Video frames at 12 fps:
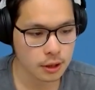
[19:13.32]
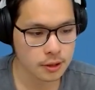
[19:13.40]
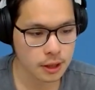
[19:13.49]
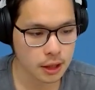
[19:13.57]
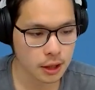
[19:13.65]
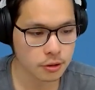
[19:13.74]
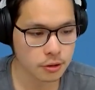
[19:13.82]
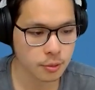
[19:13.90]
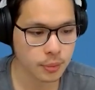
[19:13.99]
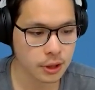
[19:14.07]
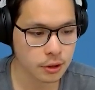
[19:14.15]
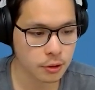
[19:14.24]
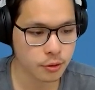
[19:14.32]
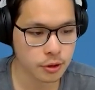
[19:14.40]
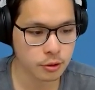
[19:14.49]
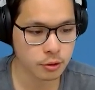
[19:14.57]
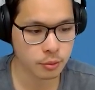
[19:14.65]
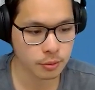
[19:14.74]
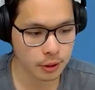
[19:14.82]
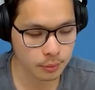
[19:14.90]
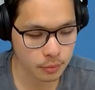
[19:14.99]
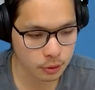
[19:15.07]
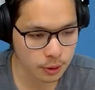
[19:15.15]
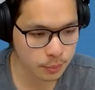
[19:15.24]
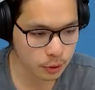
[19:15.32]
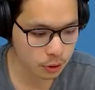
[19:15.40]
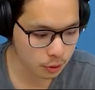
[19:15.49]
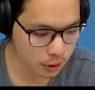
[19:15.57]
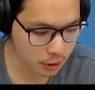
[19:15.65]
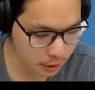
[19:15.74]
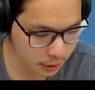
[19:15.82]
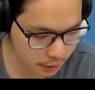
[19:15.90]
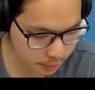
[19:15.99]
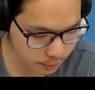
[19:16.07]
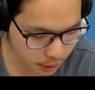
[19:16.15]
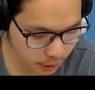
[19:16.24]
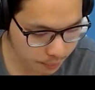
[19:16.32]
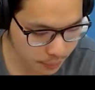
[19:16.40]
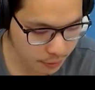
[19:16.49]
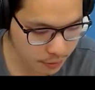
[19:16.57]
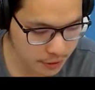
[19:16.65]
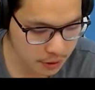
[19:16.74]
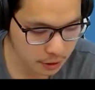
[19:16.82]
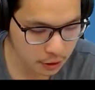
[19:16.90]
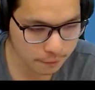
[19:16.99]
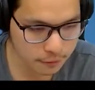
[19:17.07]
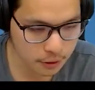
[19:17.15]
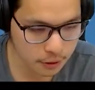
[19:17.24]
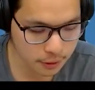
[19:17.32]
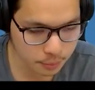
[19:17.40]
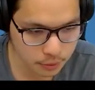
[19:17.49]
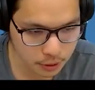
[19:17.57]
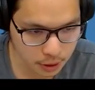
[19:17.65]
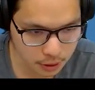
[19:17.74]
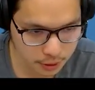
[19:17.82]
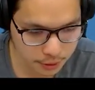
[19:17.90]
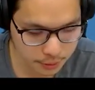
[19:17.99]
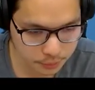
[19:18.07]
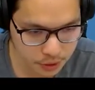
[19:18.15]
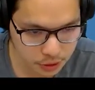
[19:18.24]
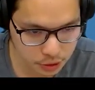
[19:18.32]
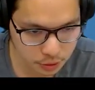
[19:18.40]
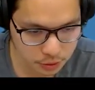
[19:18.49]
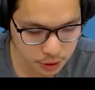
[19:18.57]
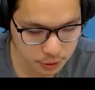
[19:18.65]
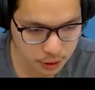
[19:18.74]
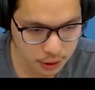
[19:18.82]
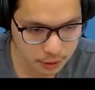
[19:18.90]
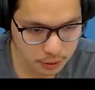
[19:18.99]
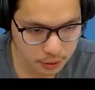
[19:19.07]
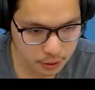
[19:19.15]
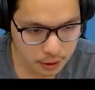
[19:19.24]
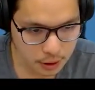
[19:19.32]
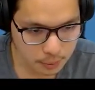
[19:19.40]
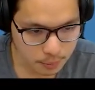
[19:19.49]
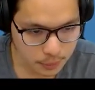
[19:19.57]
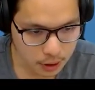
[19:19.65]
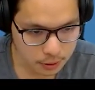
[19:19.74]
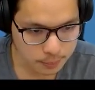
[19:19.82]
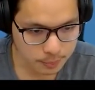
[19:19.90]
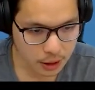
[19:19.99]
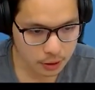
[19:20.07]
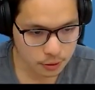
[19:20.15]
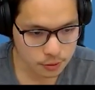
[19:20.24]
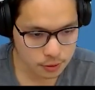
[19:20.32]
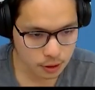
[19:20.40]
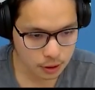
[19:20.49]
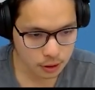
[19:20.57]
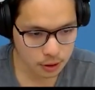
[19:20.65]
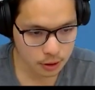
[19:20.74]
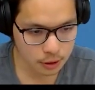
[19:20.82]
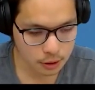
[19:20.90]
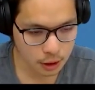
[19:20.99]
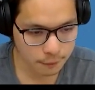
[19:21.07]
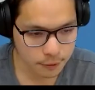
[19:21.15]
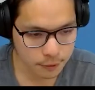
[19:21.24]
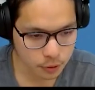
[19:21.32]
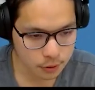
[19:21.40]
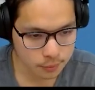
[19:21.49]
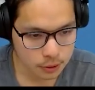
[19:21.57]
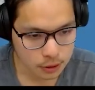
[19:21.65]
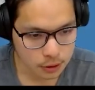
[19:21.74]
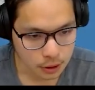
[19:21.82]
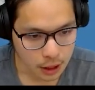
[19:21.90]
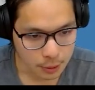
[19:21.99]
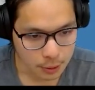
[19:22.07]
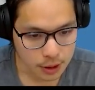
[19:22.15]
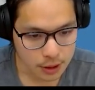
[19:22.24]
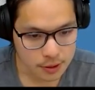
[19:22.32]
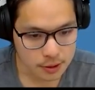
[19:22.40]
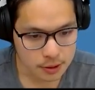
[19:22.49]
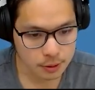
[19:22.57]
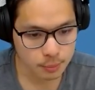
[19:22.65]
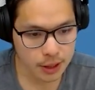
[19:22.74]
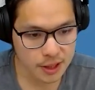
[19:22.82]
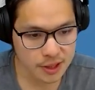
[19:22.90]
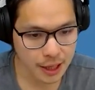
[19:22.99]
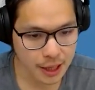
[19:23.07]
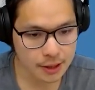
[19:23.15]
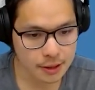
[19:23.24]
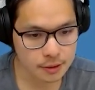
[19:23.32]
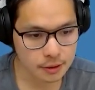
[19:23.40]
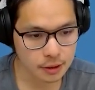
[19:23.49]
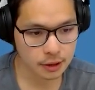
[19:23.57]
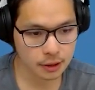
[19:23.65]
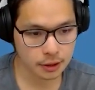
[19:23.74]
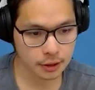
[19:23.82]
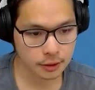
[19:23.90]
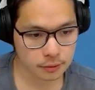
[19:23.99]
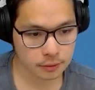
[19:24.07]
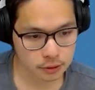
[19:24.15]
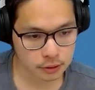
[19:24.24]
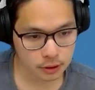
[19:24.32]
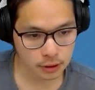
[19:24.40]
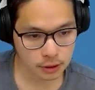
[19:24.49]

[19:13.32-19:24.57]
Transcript: this data also be used in multiple comparison of the digital terrain models of the world. And we can see by sight our